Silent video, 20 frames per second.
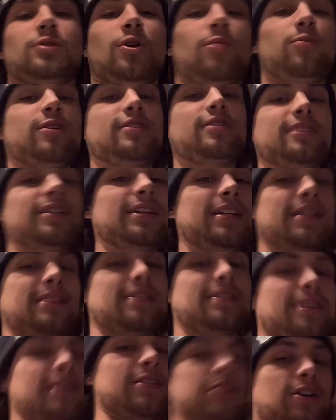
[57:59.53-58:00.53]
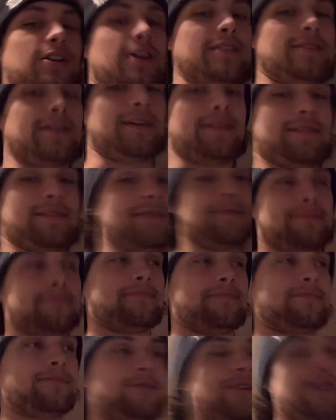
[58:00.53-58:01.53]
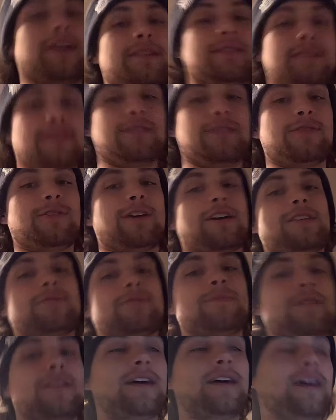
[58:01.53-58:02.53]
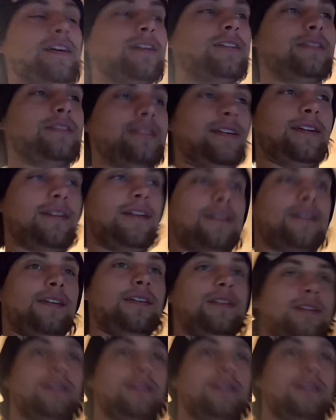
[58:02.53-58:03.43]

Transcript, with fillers: No more deleting TikToks, guys. You guys, you guys made that clear.